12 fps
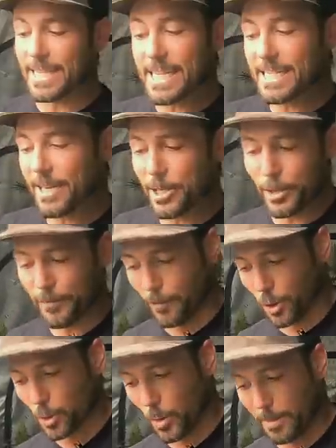It's easy to do
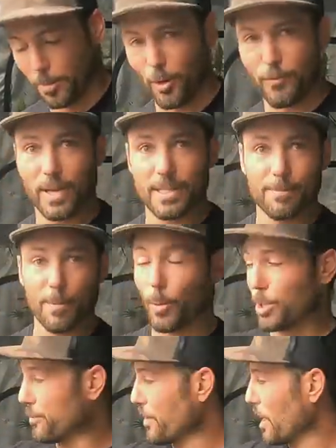the first one perfect,
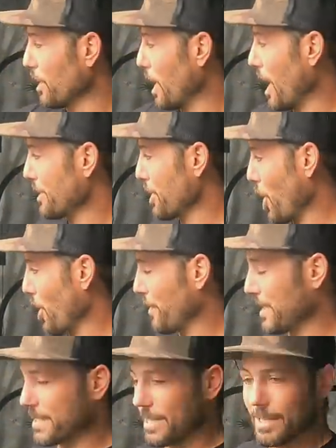but when you've got a lot to
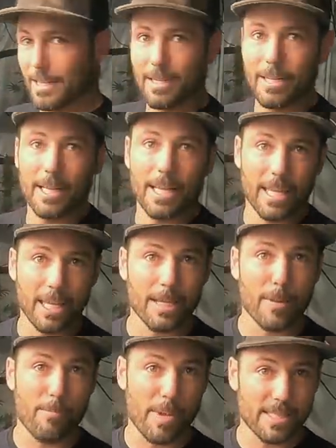harvest,
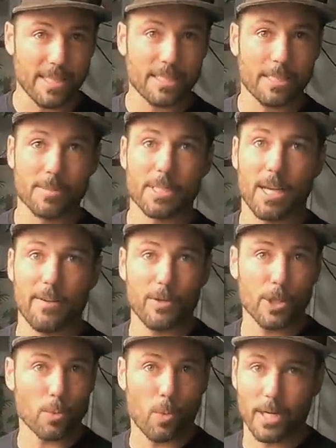you end up missing some
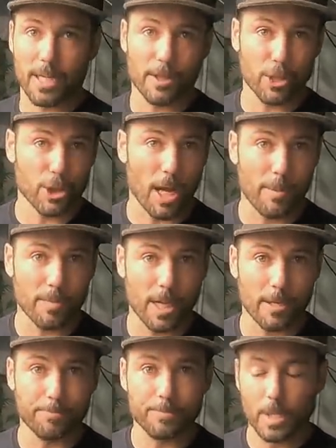stuff. You just wanna get the
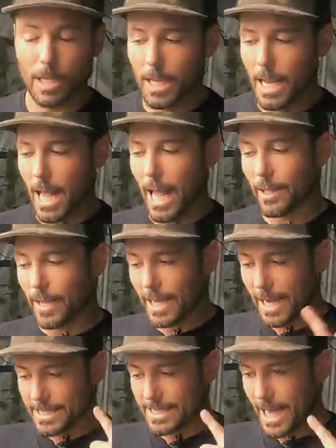job done. And
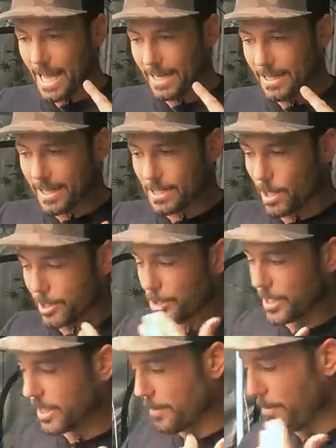like I said, as
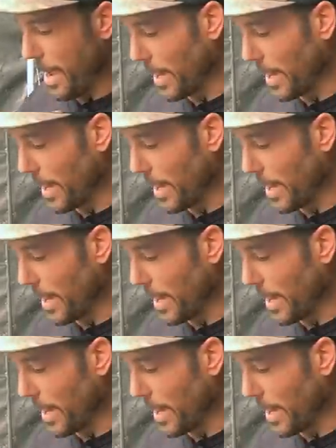long as you get the